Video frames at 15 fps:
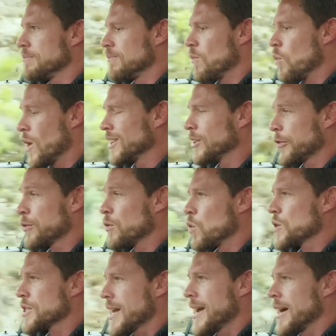well
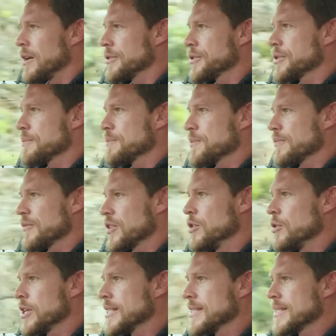thought out.
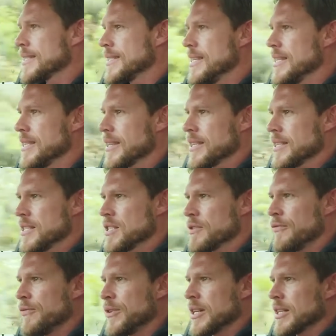You can see that this is a
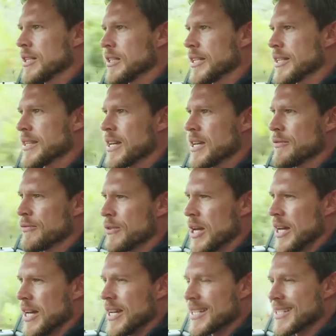vehicle that they've
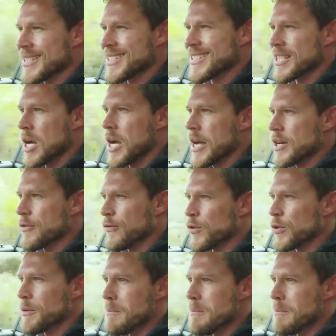designed for the